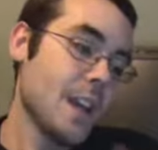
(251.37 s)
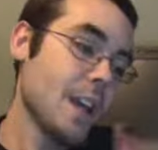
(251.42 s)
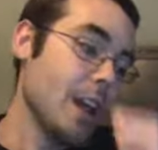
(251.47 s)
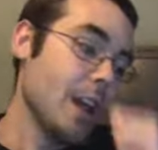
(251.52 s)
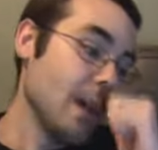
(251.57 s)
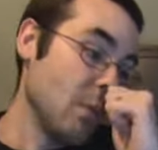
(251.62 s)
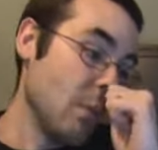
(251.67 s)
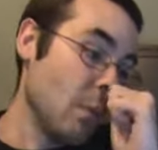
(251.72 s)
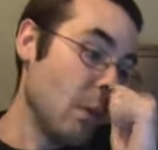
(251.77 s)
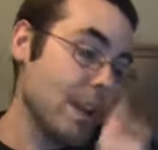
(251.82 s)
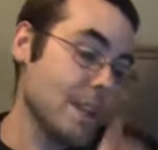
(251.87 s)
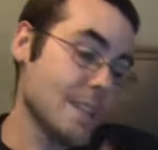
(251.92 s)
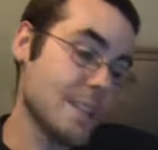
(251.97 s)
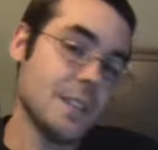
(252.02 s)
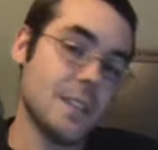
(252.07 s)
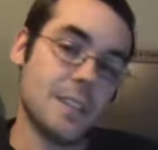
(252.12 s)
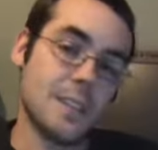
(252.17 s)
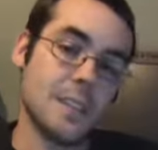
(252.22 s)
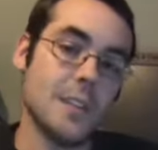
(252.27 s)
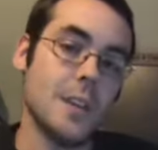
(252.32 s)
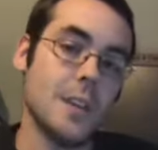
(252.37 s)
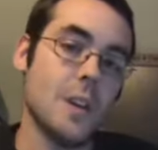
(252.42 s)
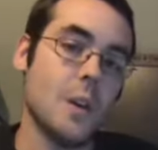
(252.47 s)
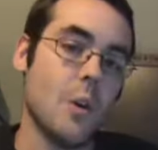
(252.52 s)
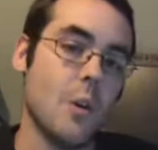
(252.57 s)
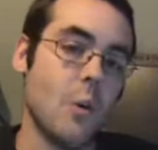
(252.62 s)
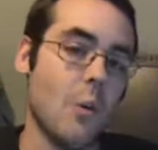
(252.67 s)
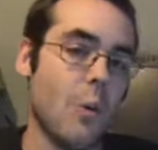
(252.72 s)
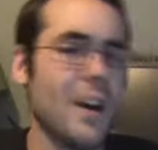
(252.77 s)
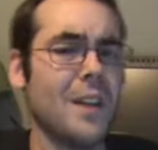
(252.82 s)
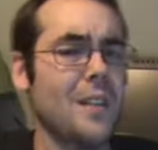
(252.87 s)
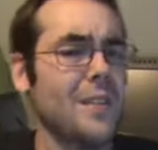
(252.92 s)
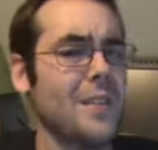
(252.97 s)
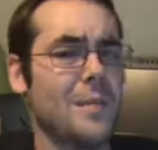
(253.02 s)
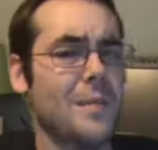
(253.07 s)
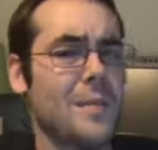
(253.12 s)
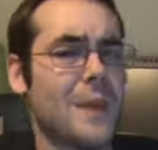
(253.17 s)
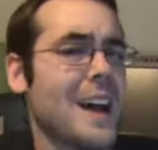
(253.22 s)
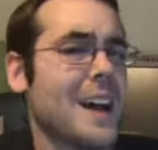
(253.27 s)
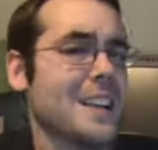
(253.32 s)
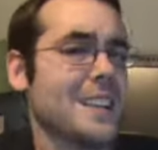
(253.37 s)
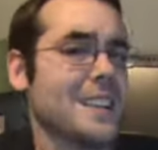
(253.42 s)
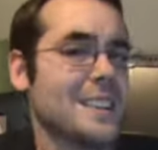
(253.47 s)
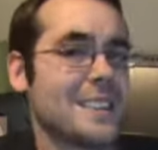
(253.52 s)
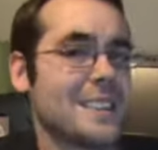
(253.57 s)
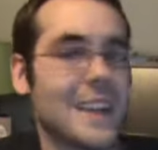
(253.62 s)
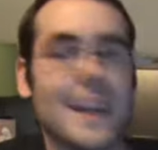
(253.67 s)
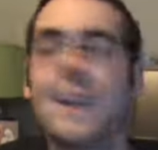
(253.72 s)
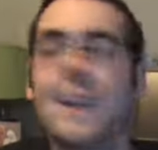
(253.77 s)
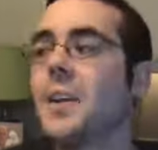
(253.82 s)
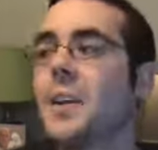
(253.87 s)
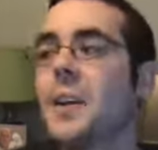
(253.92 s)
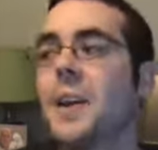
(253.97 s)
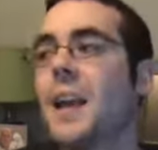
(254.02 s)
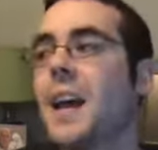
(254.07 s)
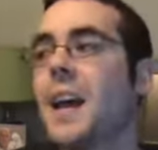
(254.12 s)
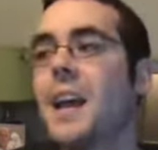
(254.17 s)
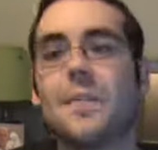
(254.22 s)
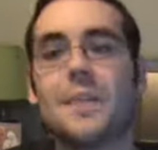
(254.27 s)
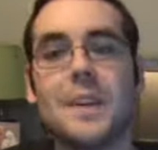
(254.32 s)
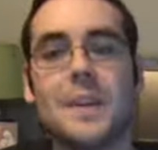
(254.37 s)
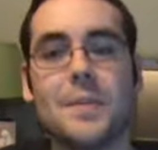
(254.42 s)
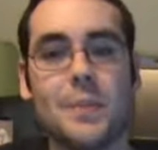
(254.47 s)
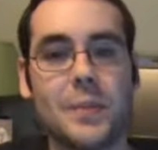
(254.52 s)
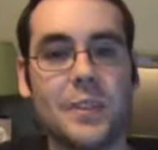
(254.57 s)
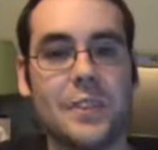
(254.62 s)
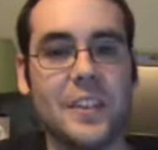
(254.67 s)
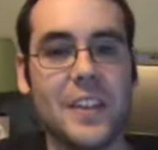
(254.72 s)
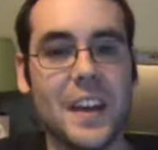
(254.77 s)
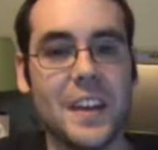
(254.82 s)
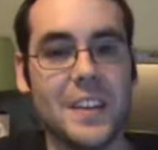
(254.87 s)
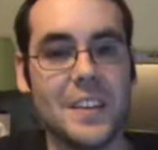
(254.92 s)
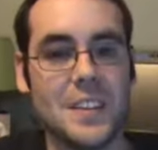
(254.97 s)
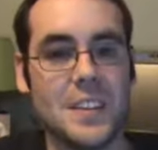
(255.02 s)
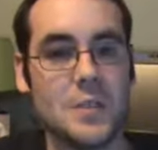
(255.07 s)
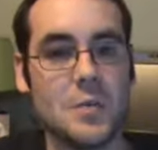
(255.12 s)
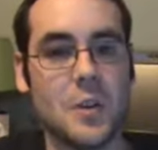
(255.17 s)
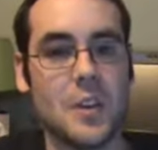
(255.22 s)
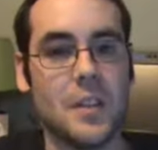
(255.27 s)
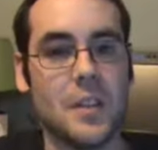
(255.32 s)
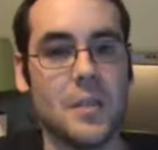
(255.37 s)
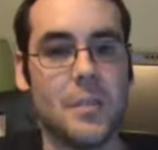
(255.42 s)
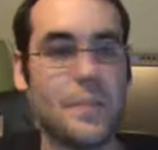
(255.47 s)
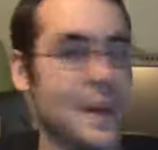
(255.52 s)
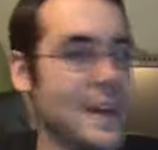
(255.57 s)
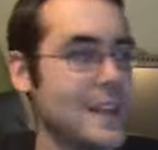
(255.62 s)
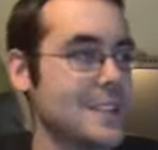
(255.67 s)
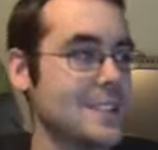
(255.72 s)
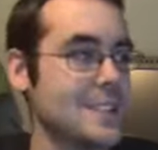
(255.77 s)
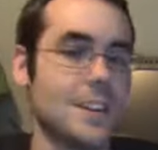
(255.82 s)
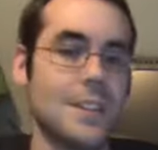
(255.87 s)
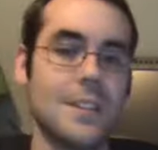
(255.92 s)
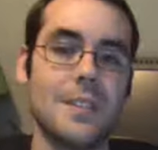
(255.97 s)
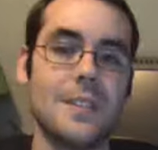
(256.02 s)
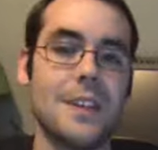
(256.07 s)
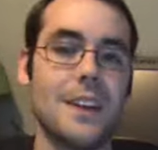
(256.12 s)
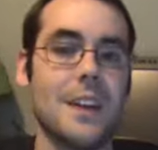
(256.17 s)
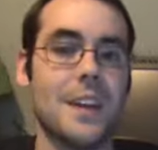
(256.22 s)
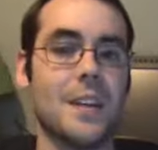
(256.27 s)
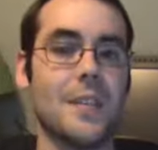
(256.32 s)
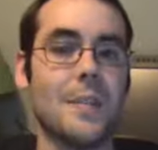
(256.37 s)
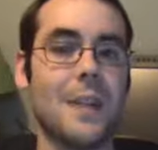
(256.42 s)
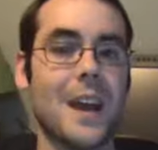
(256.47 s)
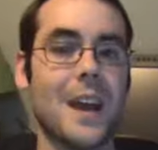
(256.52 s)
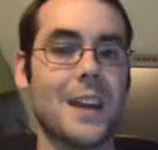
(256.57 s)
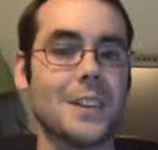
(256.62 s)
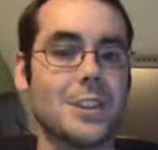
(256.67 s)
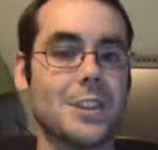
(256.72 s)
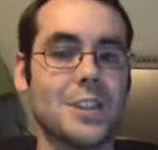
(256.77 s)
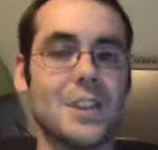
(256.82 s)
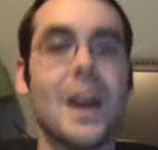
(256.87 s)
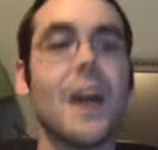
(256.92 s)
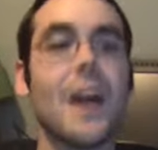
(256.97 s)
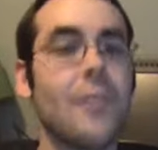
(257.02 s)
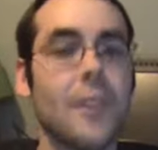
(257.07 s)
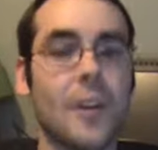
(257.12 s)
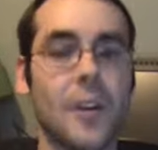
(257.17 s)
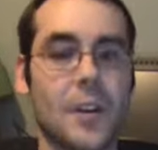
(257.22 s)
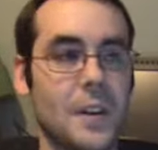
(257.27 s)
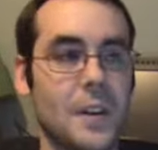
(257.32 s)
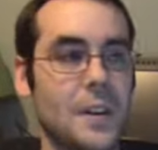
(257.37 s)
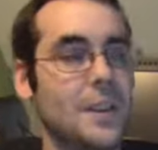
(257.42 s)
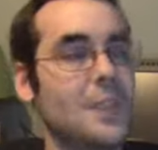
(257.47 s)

It wasn't one of the best. I heard a lot of people say this is one of the best Undertaker matches ever.